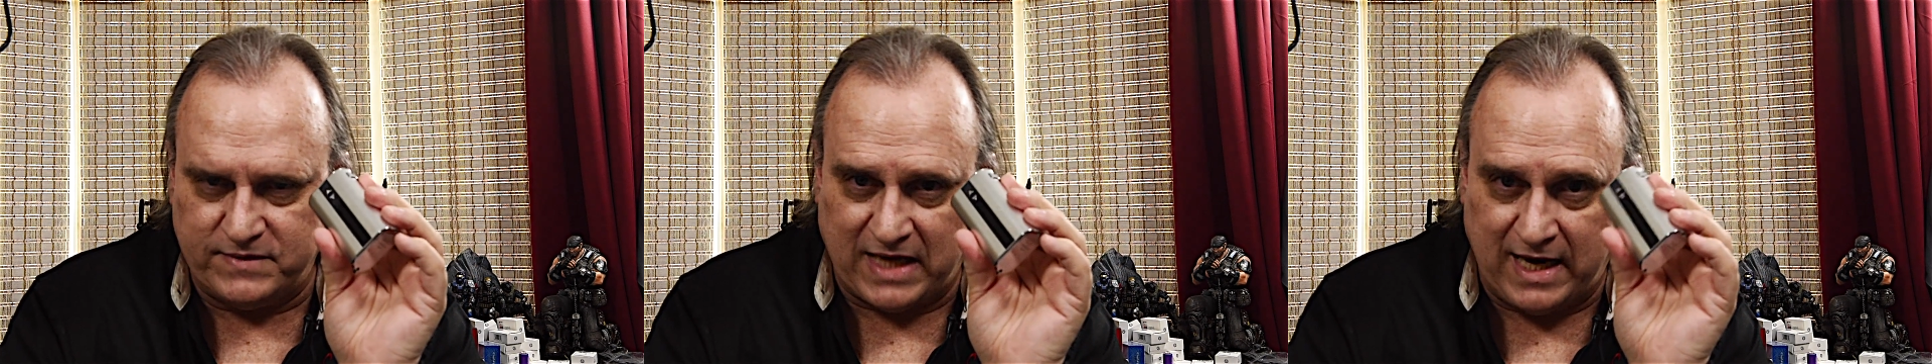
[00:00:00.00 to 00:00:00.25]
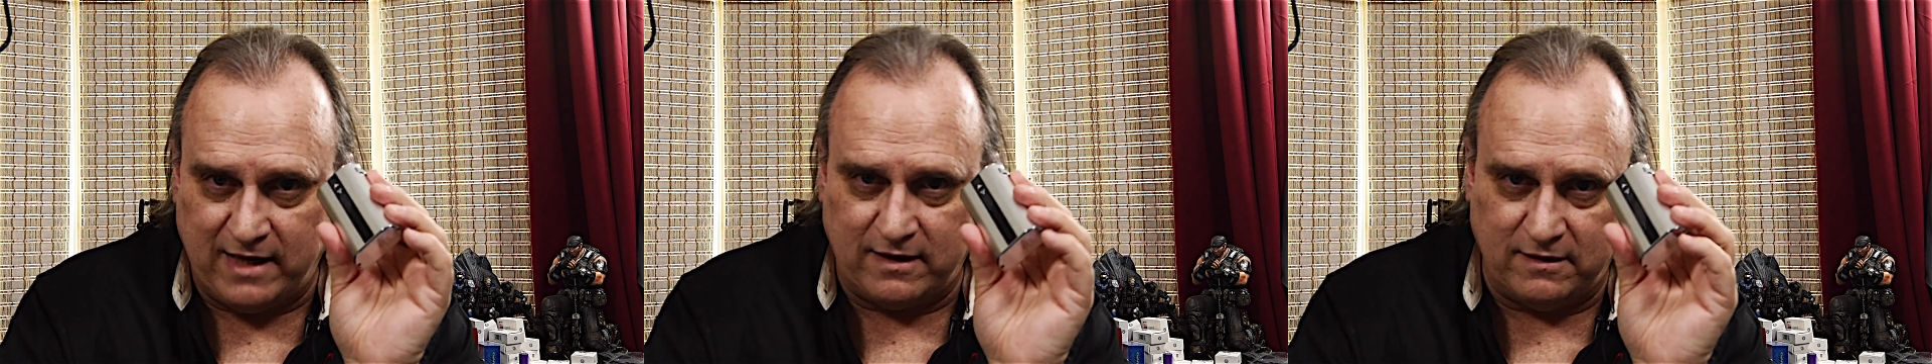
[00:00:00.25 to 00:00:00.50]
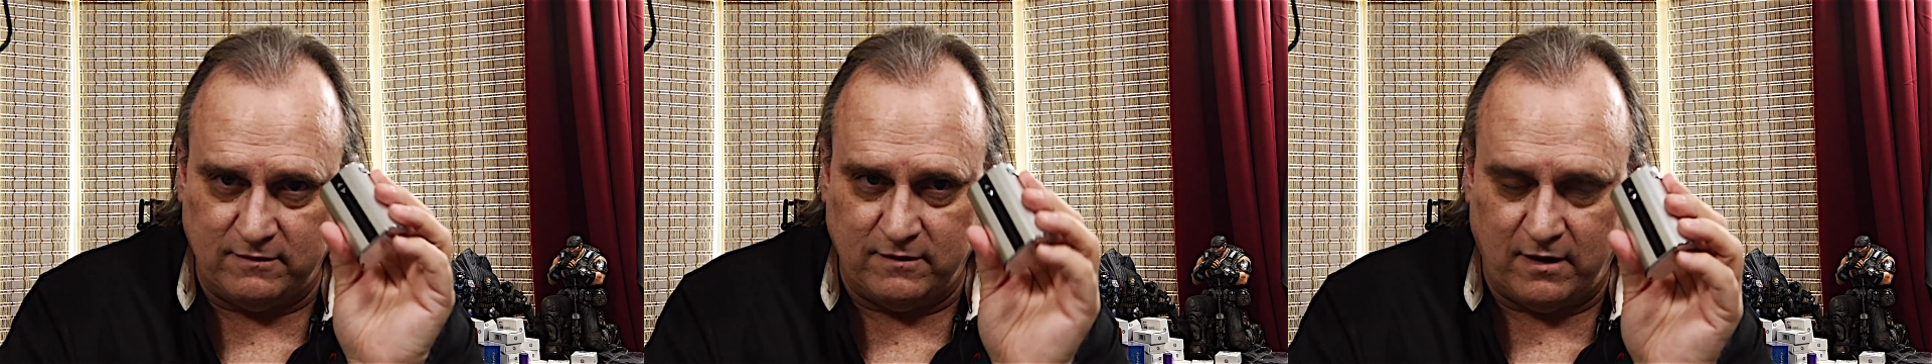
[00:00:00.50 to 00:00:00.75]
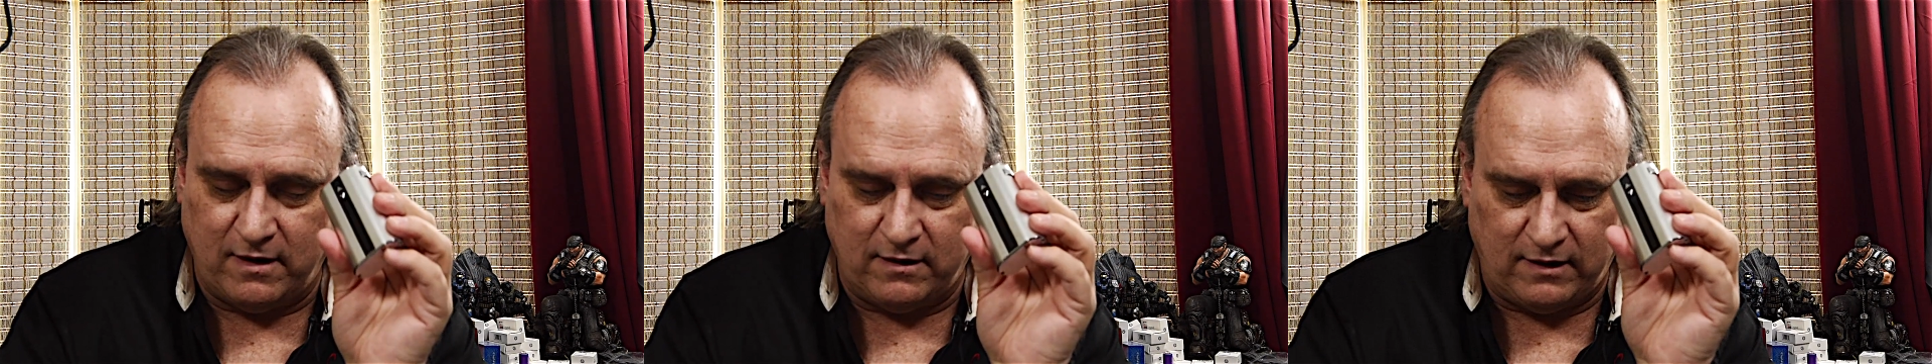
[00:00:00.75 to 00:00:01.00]
tank
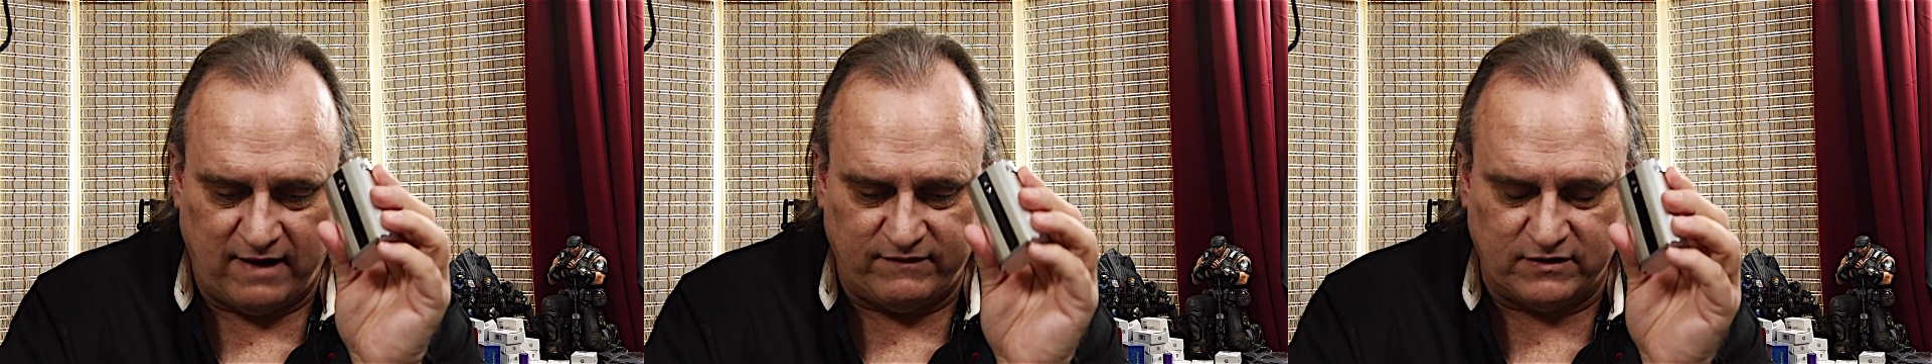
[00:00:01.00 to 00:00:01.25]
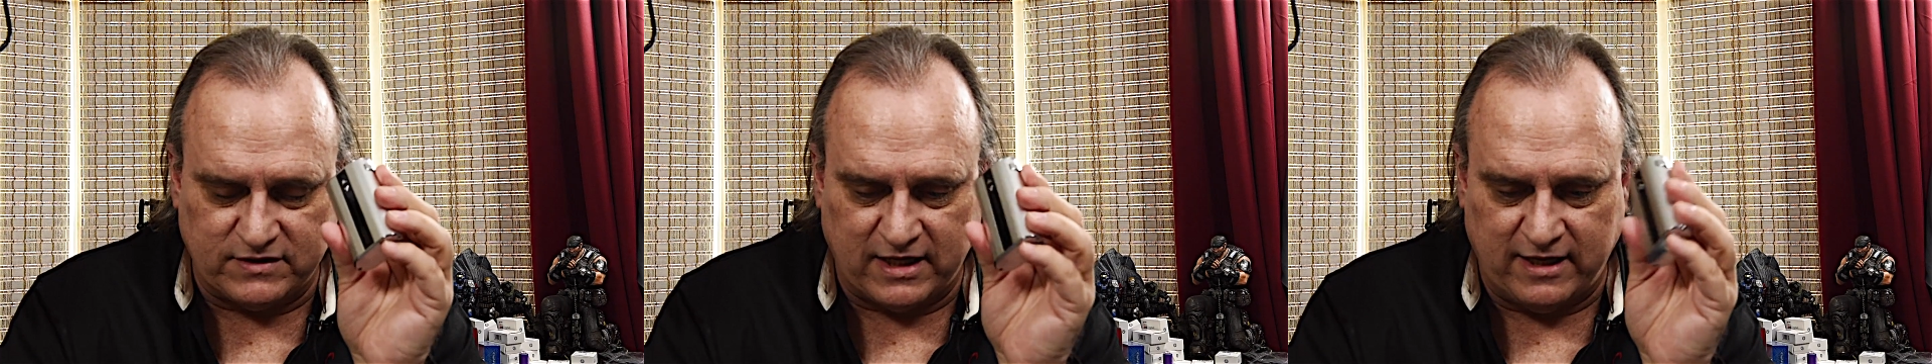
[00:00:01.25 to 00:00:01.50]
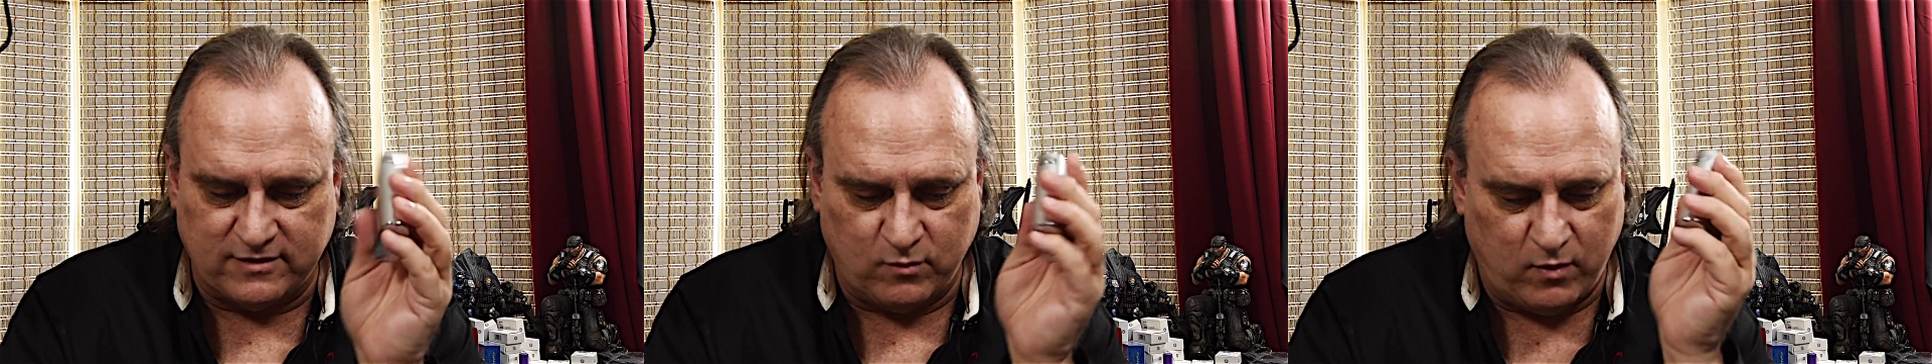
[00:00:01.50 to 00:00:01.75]
levels as